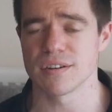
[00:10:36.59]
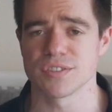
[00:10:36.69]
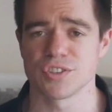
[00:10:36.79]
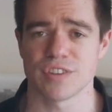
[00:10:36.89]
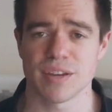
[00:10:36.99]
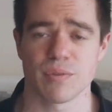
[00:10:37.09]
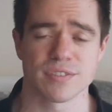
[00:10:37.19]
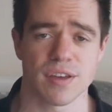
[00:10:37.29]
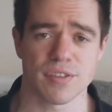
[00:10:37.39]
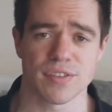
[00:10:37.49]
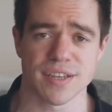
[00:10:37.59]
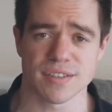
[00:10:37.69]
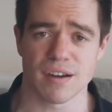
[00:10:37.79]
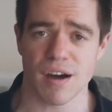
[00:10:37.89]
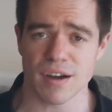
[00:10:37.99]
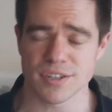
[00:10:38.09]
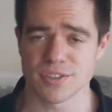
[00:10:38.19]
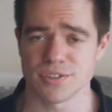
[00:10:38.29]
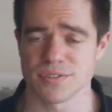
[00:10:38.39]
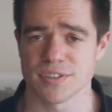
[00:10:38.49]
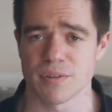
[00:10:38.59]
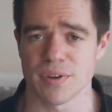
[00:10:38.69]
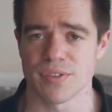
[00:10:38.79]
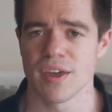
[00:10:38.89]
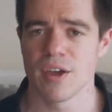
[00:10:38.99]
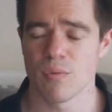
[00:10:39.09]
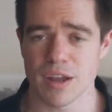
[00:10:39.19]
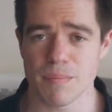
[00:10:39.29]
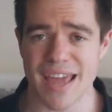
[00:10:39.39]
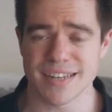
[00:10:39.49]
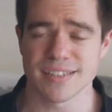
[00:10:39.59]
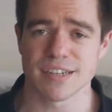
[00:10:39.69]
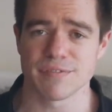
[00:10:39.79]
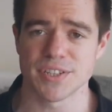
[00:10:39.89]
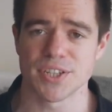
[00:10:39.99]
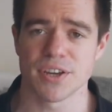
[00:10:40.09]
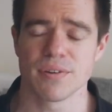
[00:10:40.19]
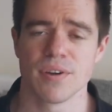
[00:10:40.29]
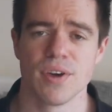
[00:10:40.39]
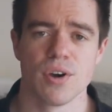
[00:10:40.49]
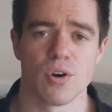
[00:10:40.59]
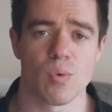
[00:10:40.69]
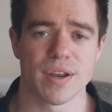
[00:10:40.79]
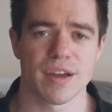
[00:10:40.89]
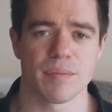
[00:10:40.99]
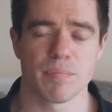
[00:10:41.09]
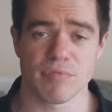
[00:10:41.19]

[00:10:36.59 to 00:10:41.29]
concentrate, whereas other things are harder to do so with. When I'm editing a video or when I'm